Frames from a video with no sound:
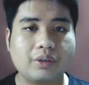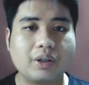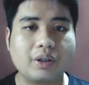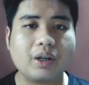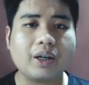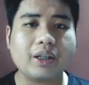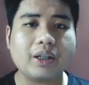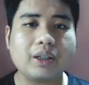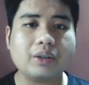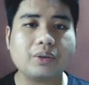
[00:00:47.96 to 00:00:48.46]

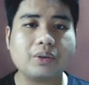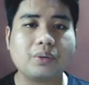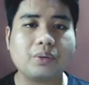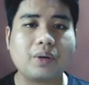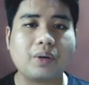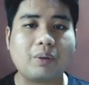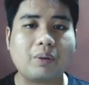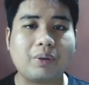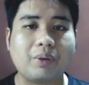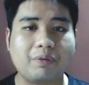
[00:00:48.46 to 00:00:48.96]
Regarding
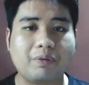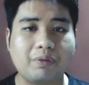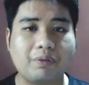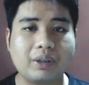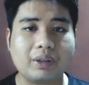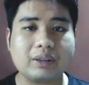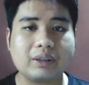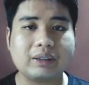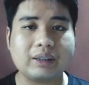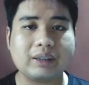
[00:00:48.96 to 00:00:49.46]
to our
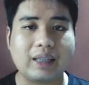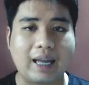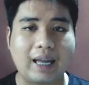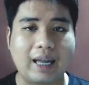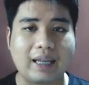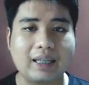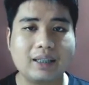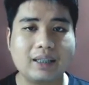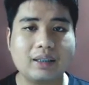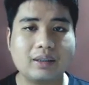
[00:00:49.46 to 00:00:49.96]
first
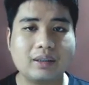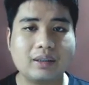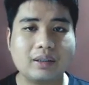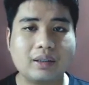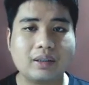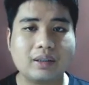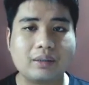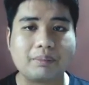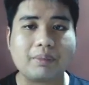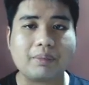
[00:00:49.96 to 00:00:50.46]
slide,
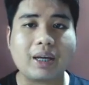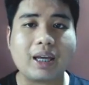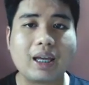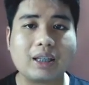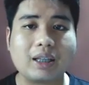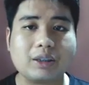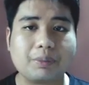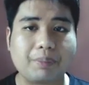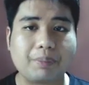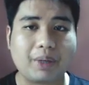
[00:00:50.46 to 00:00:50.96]
my
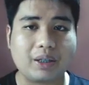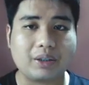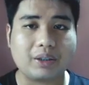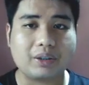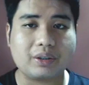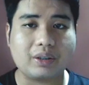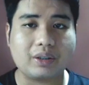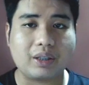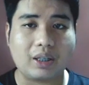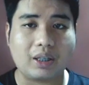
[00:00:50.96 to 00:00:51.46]

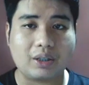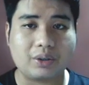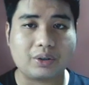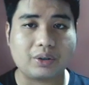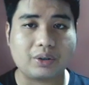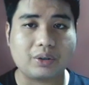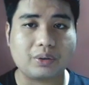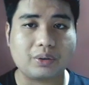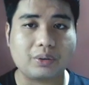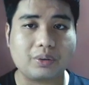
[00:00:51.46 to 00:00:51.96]

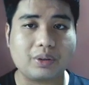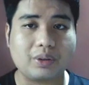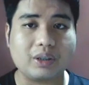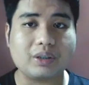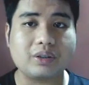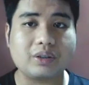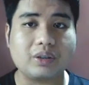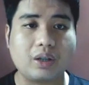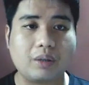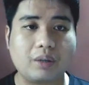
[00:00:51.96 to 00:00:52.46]
expectation to
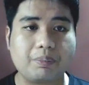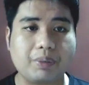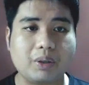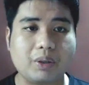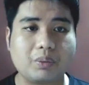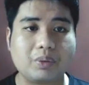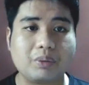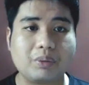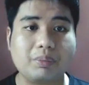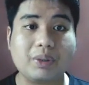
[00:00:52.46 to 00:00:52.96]
this topic
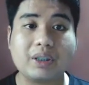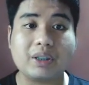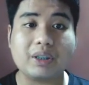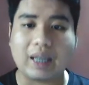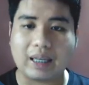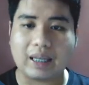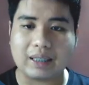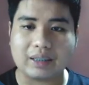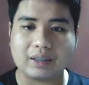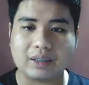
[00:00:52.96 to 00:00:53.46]
would be
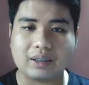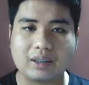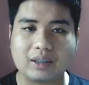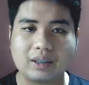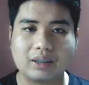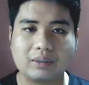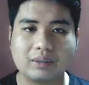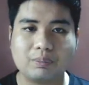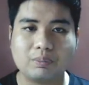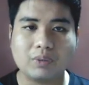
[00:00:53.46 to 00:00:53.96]

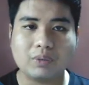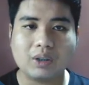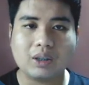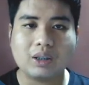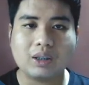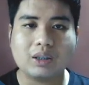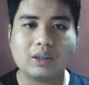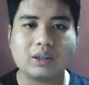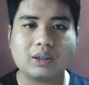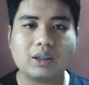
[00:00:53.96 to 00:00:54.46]
challenging
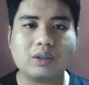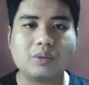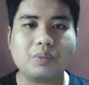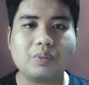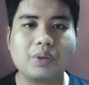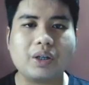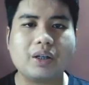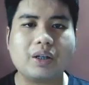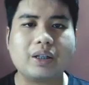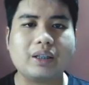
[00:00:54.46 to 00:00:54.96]
since
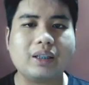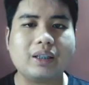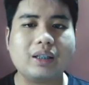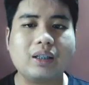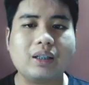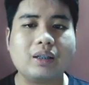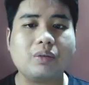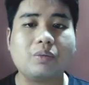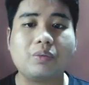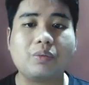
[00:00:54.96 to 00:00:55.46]
we are
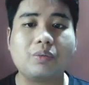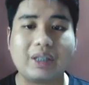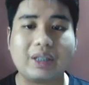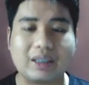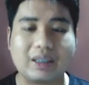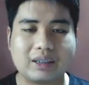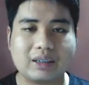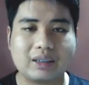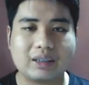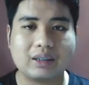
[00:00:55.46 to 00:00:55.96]
dealing
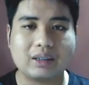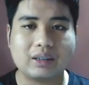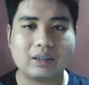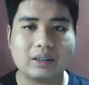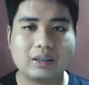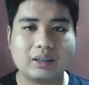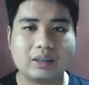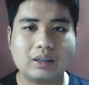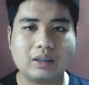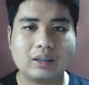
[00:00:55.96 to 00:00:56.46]
risks.
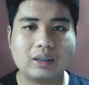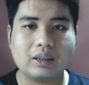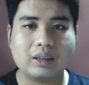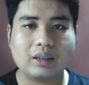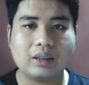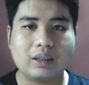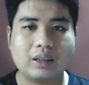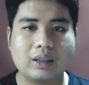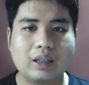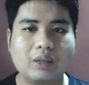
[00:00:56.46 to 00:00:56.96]

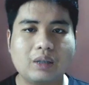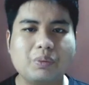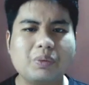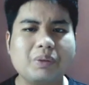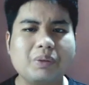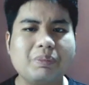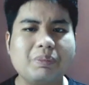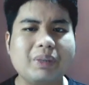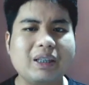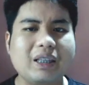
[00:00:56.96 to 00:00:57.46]
It
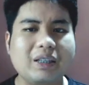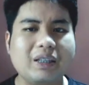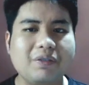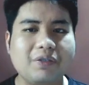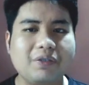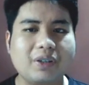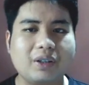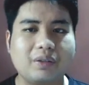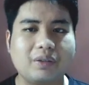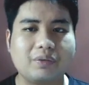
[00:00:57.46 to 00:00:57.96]
would be
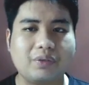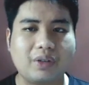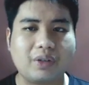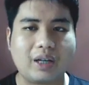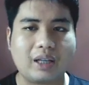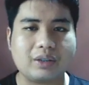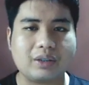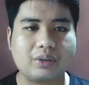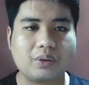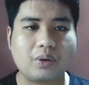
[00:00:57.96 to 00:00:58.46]
difficult
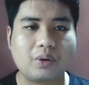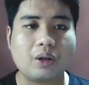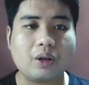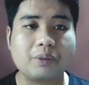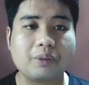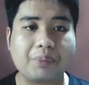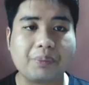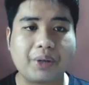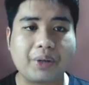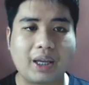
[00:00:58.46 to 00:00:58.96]
for us to
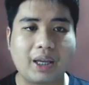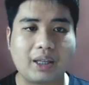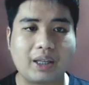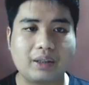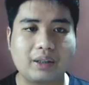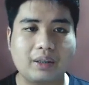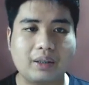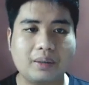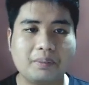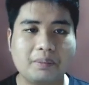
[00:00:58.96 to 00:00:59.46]

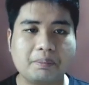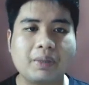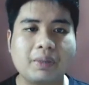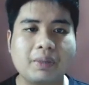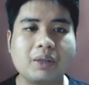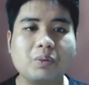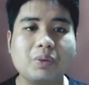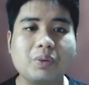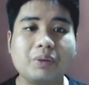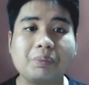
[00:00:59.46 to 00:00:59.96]
comprehend,
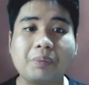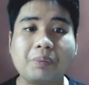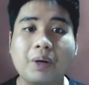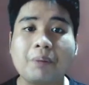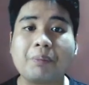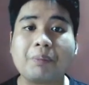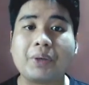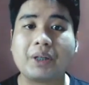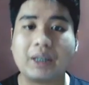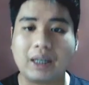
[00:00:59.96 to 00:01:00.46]
but with
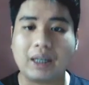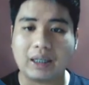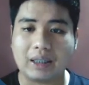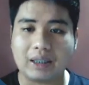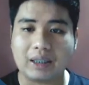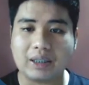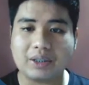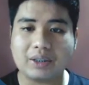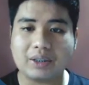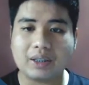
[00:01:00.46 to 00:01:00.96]
proper
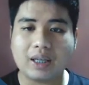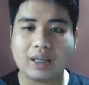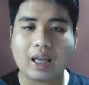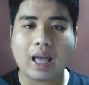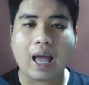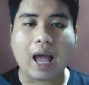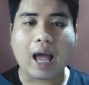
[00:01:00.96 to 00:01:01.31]
knowledge,